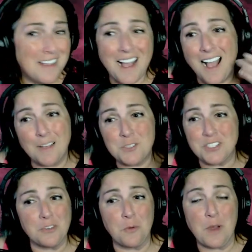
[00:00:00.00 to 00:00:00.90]
I'm just
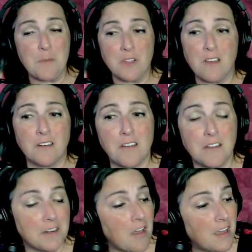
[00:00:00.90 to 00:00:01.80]
going to ramble on and on
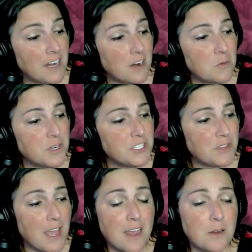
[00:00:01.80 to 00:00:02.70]
and on. I don't want to do
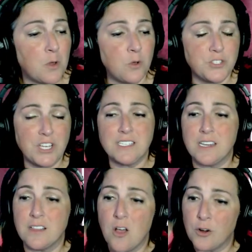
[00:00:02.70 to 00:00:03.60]
that. I don't want to hold you guys any
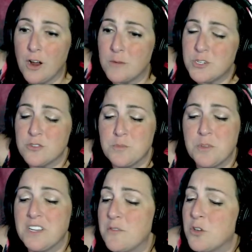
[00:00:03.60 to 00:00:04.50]
longer. I'm sure there's
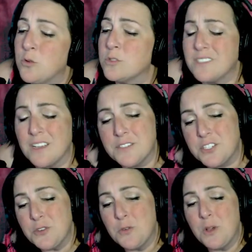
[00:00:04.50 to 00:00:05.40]
plenty of cool stuff to
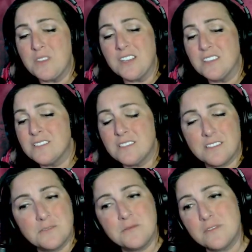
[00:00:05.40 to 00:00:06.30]
do and things to
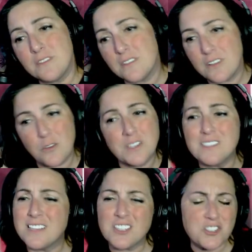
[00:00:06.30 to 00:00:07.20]
go get
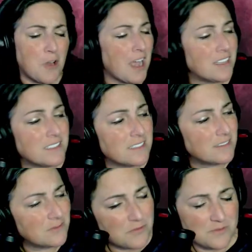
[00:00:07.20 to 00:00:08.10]
touch grass,
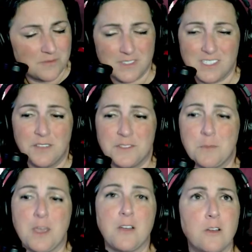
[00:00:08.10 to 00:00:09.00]
sniff some
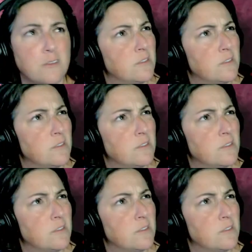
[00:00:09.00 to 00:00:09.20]
air,